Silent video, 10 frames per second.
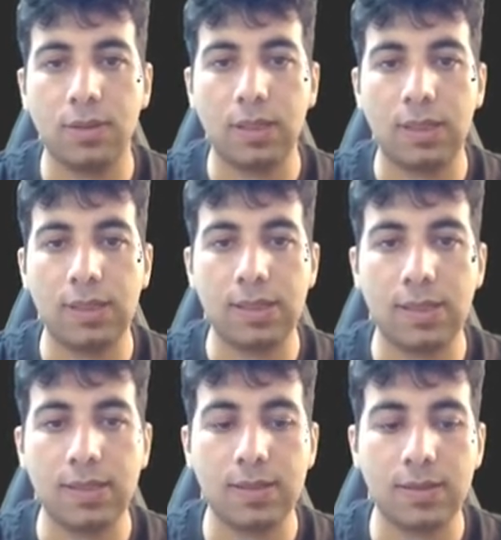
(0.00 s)

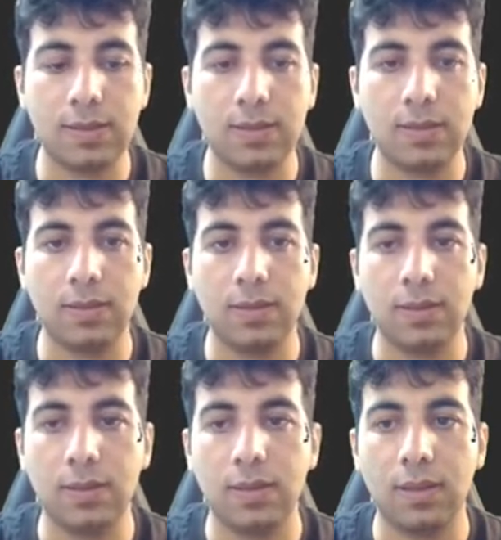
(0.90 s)
index,
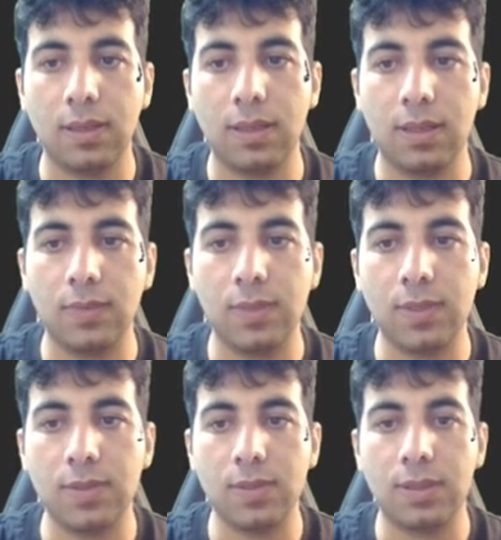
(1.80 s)
and we
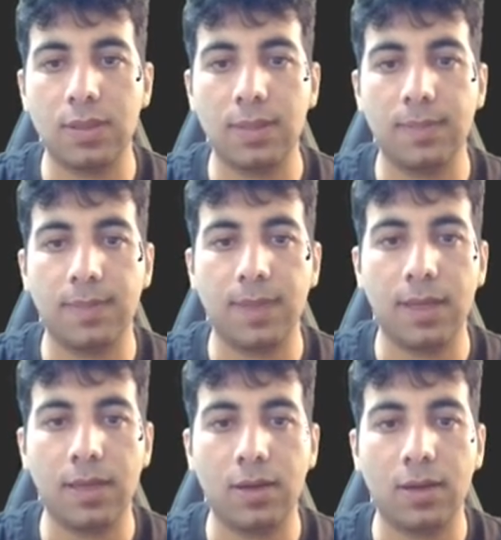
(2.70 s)
use the
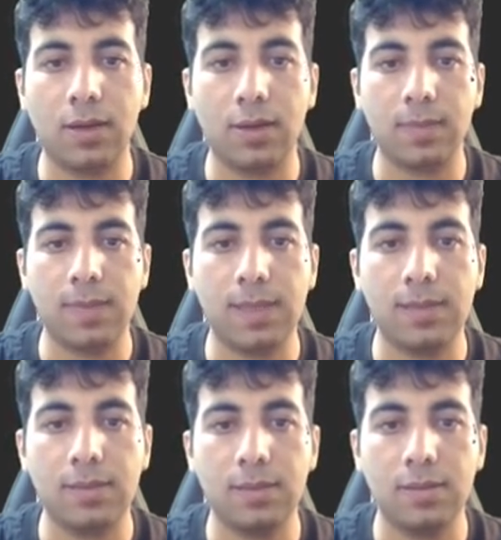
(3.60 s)
numpy
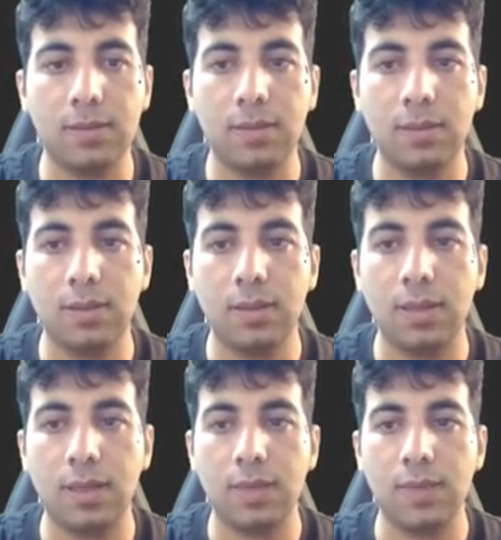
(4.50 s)
argmin,
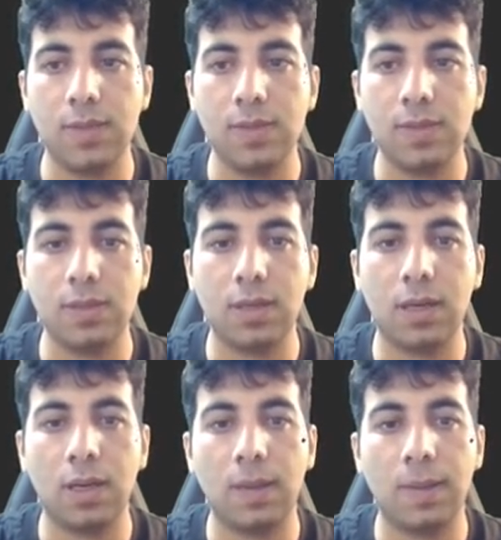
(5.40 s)
and we use
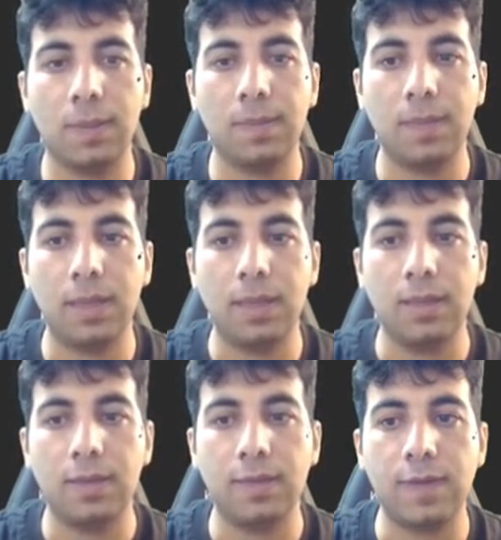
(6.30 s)

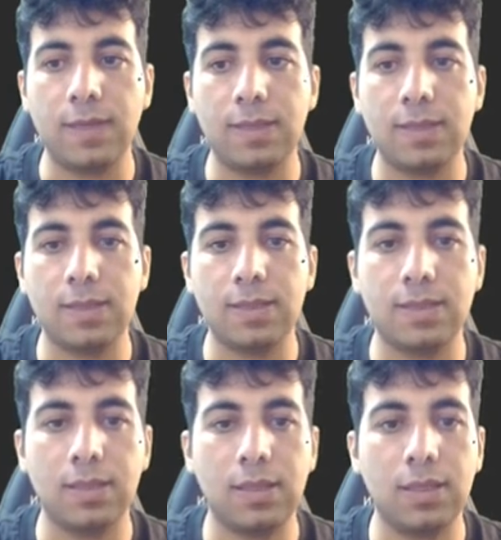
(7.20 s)
the face
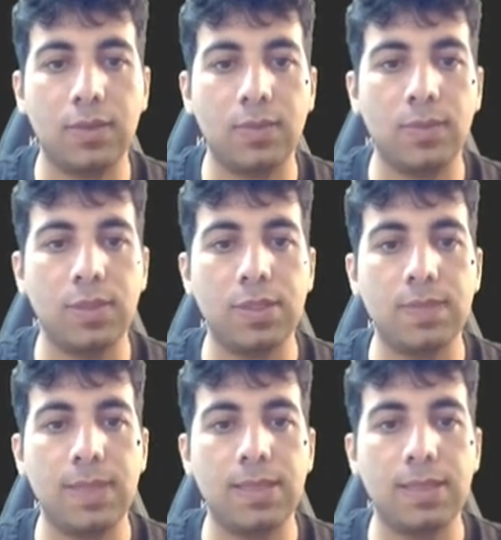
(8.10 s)
distance in here, which is
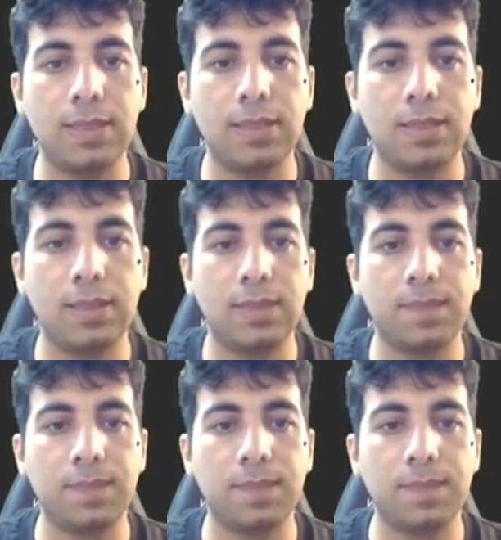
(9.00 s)
basically the